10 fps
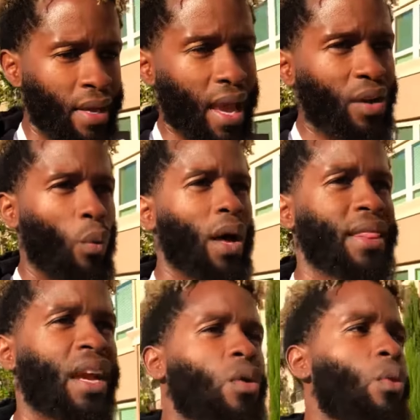and
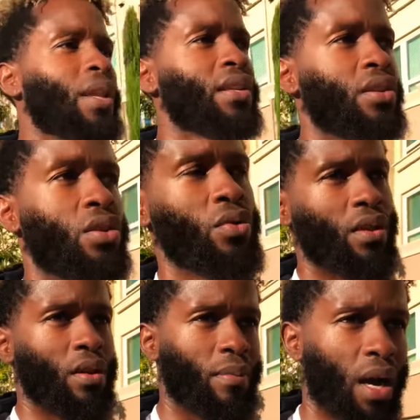what they're willing to do
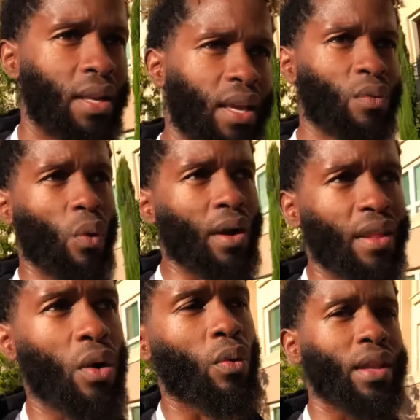to their body and where
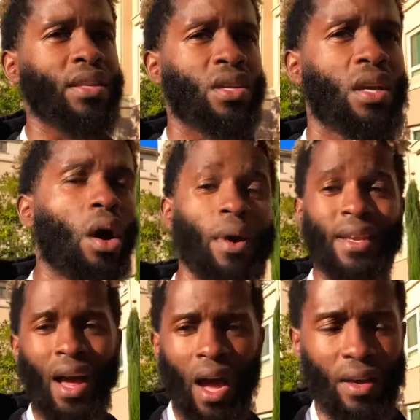they're willing to go
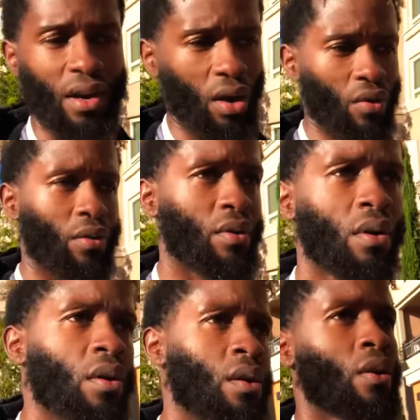and not go
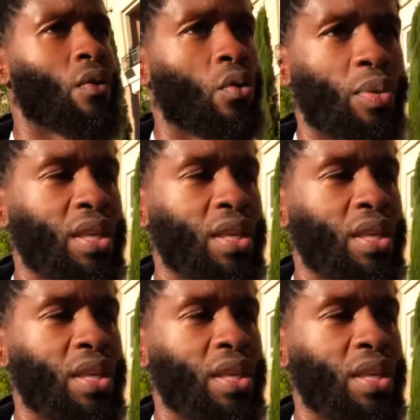will